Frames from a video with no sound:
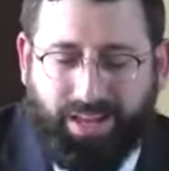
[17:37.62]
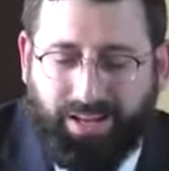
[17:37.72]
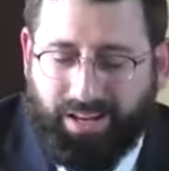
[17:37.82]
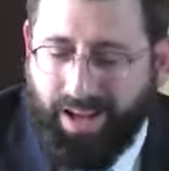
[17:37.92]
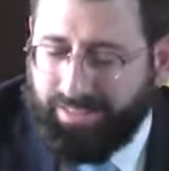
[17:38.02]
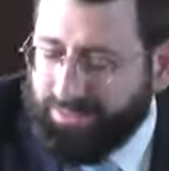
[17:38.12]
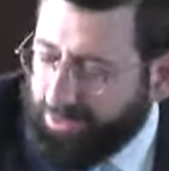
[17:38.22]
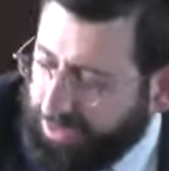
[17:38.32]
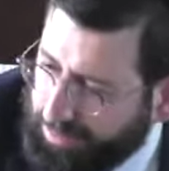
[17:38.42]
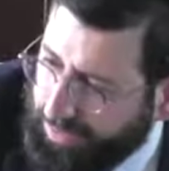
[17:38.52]
God, so
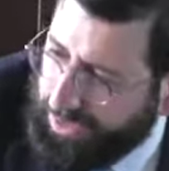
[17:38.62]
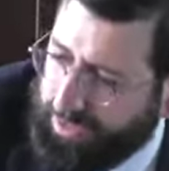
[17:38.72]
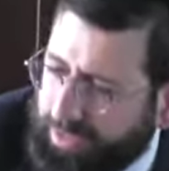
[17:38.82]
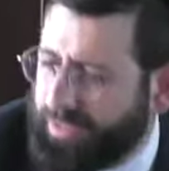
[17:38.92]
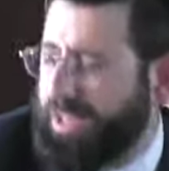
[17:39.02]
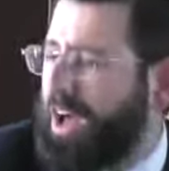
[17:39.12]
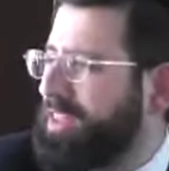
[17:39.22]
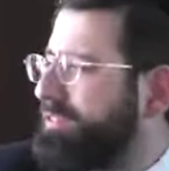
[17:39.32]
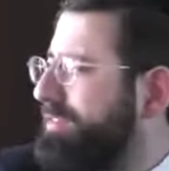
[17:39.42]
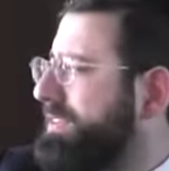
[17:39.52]
to speak, on
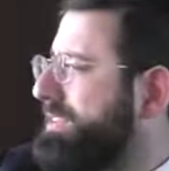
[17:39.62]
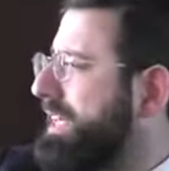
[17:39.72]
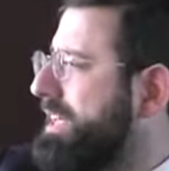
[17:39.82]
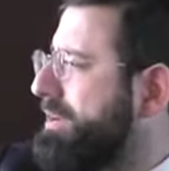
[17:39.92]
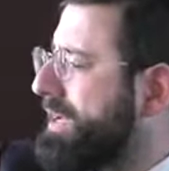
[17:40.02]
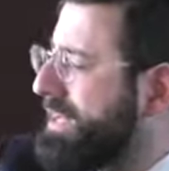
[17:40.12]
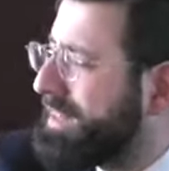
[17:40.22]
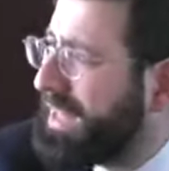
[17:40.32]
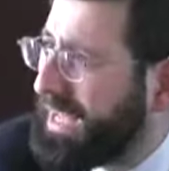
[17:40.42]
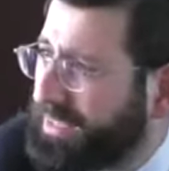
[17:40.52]
the first day He created
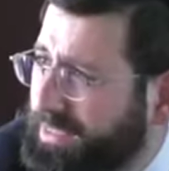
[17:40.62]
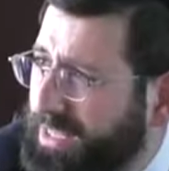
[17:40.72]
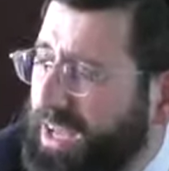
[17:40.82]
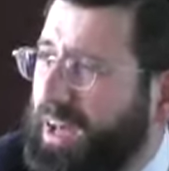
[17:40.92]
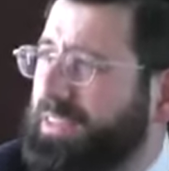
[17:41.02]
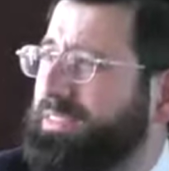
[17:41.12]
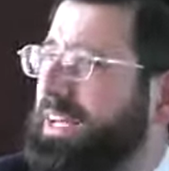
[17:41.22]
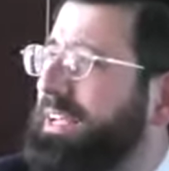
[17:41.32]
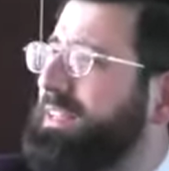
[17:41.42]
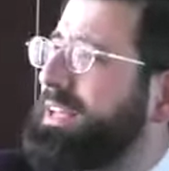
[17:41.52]
light. On the
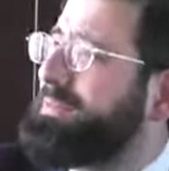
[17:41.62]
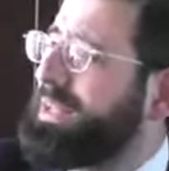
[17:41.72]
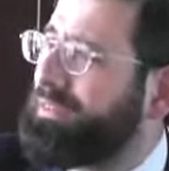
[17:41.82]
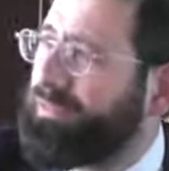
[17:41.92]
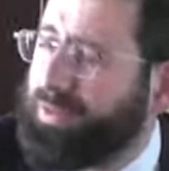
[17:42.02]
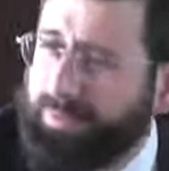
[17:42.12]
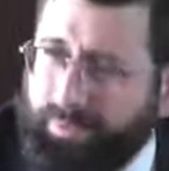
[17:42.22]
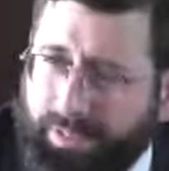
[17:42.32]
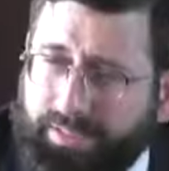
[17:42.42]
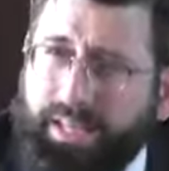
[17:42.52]
second day He made a
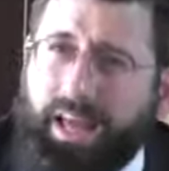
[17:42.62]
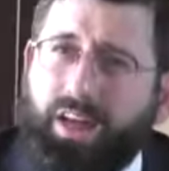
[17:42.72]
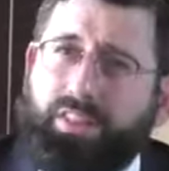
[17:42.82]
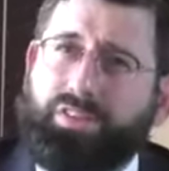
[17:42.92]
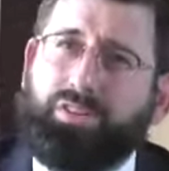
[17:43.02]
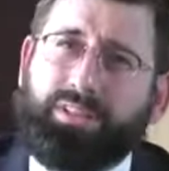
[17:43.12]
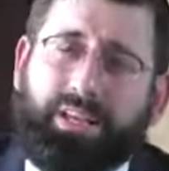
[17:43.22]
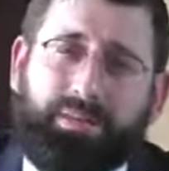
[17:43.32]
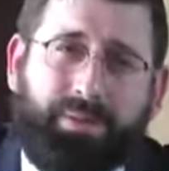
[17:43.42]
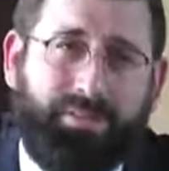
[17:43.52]
firmament. On the third day
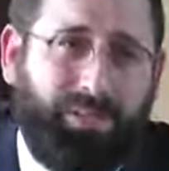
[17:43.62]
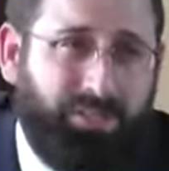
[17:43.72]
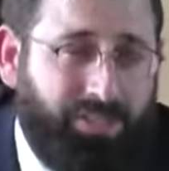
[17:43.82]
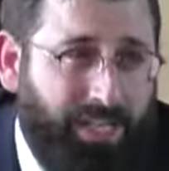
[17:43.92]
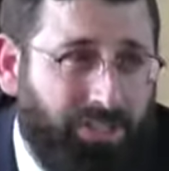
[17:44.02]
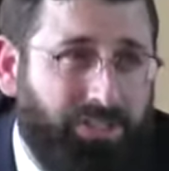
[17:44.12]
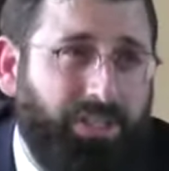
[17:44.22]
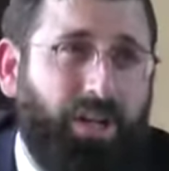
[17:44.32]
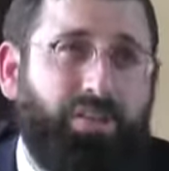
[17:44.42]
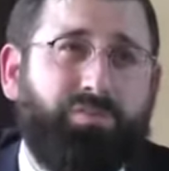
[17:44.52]
He made
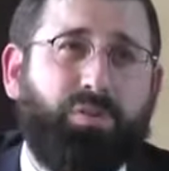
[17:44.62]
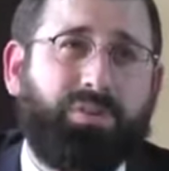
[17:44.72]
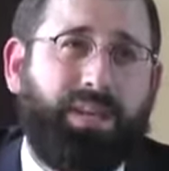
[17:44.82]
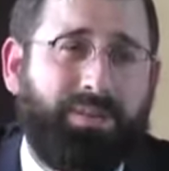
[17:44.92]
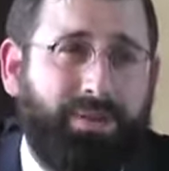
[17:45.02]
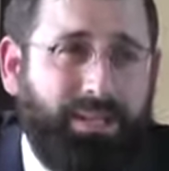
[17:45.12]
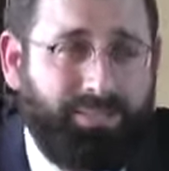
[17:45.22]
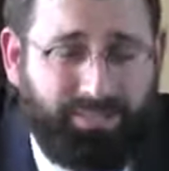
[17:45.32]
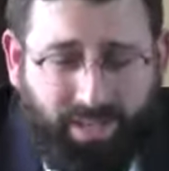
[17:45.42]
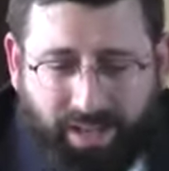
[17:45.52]
vegetation. On the fourth day He made a
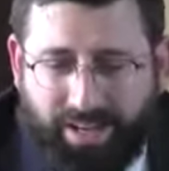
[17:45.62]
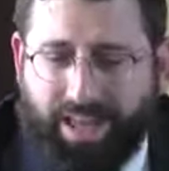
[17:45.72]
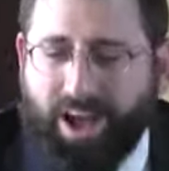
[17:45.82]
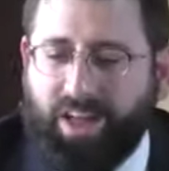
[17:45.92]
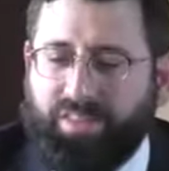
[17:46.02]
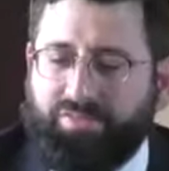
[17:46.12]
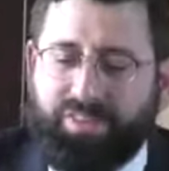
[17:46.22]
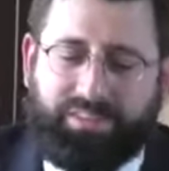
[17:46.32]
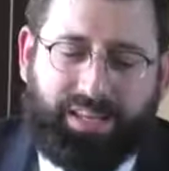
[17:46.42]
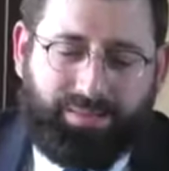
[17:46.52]
sun. On the
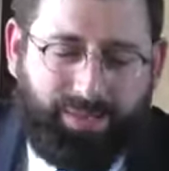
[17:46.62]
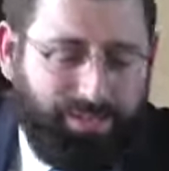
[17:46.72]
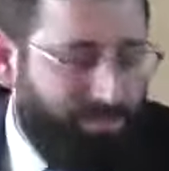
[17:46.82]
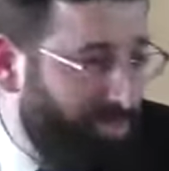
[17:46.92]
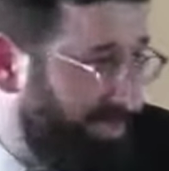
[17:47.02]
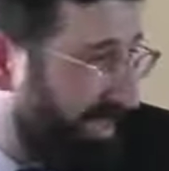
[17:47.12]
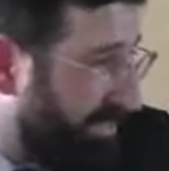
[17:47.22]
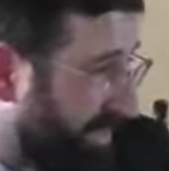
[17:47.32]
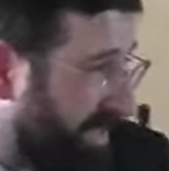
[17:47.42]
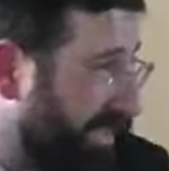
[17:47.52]
fifth day He made the birds and the
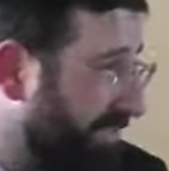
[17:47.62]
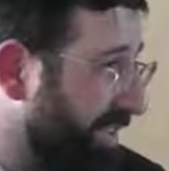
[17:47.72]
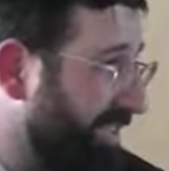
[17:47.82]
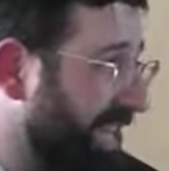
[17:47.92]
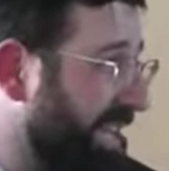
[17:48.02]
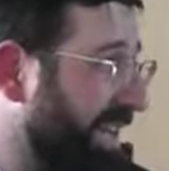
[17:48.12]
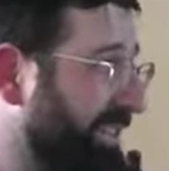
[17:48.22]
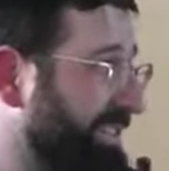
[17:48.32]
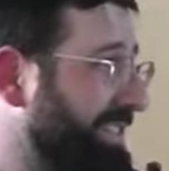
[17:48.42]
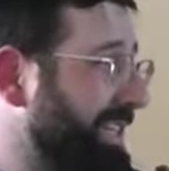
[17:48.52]
fish. On the fifth day, on
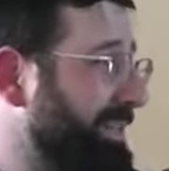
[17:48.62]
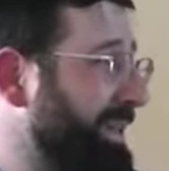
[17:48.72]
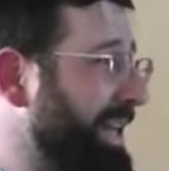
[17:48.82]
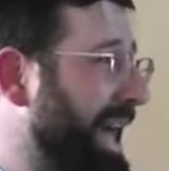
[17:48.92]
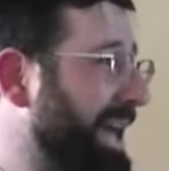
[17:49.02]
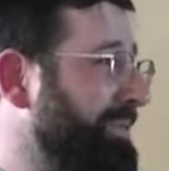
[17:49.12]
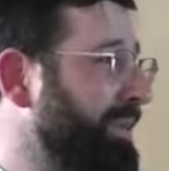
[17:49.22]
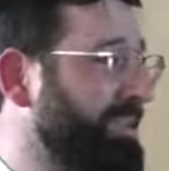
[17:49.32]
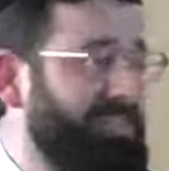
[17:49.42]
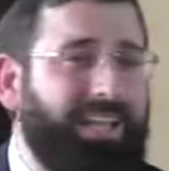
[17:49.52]
the sixth day He made
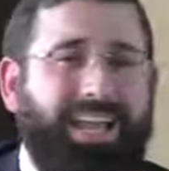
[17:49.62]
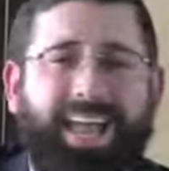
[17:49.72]
animals.